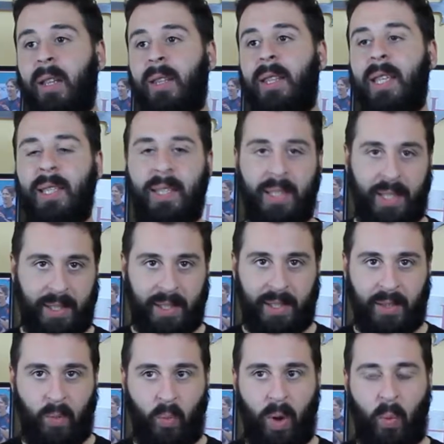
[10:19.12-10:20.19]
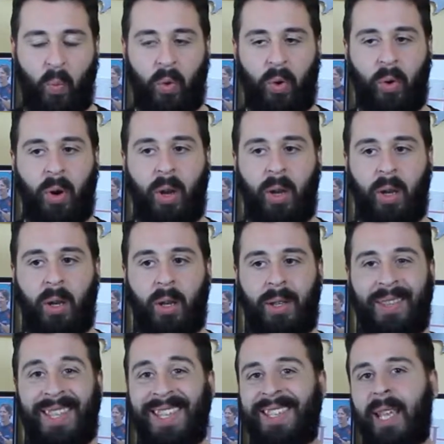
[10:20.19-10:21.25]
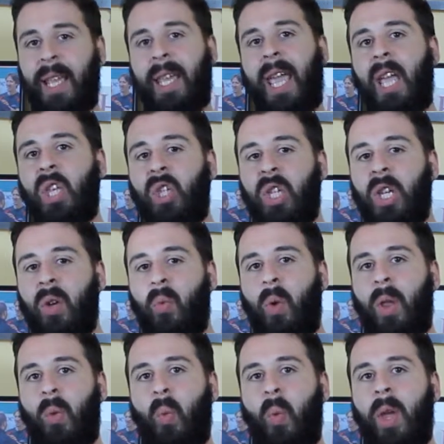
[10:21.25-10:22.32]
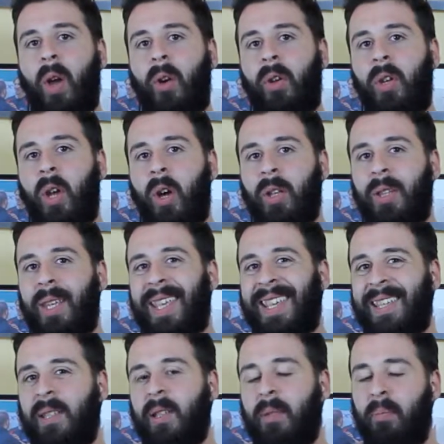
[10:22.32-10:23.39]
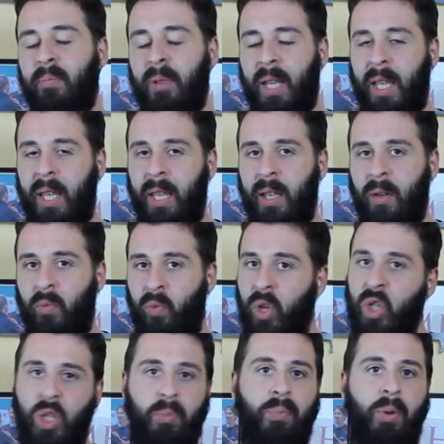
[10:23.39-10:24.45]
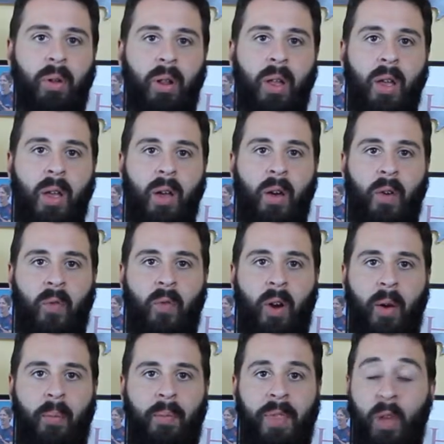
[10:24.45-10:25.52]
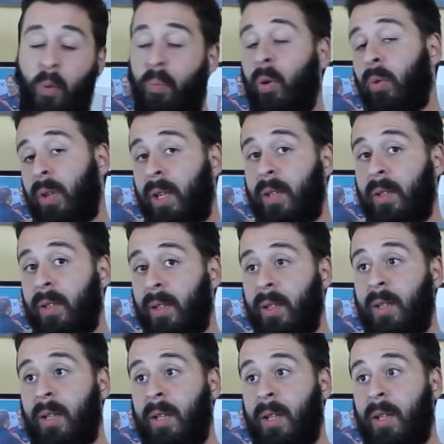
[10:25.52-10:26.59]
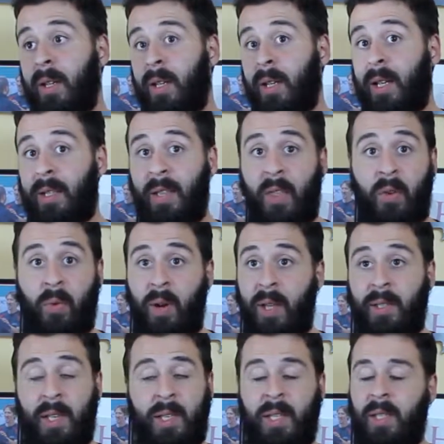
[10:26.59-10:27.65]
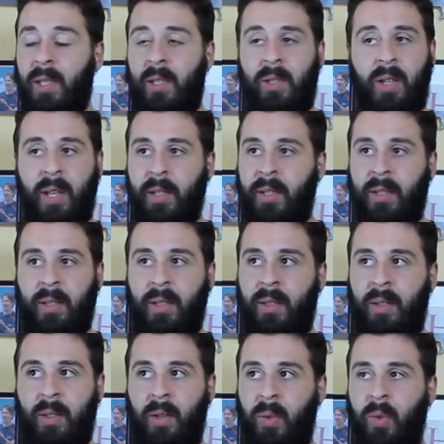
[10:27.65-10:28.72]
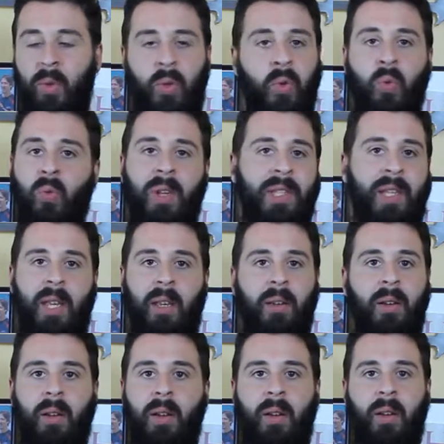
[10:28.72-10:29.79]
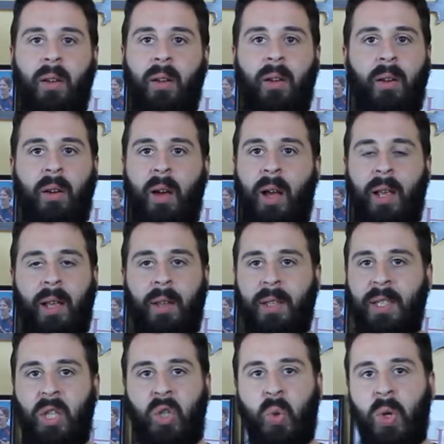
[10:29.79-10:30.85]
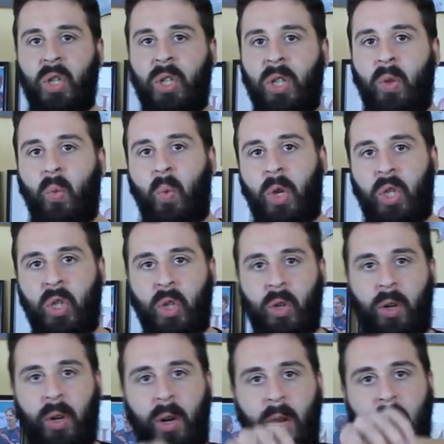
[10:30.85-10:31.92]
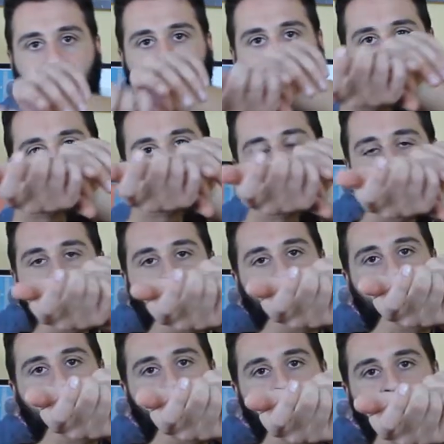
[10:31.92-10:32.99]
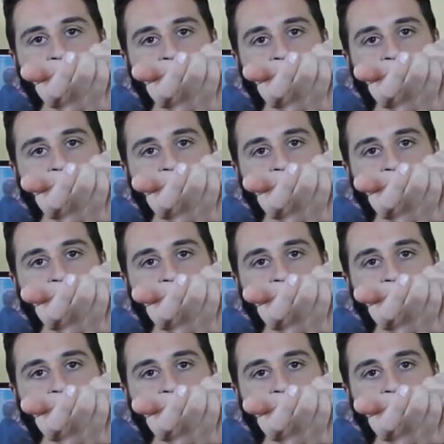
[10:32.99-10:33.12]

distance, when we're disengaging, when we are not easily reachable from the opponent. Because otherwise it's just too risky. A situation in which you're completely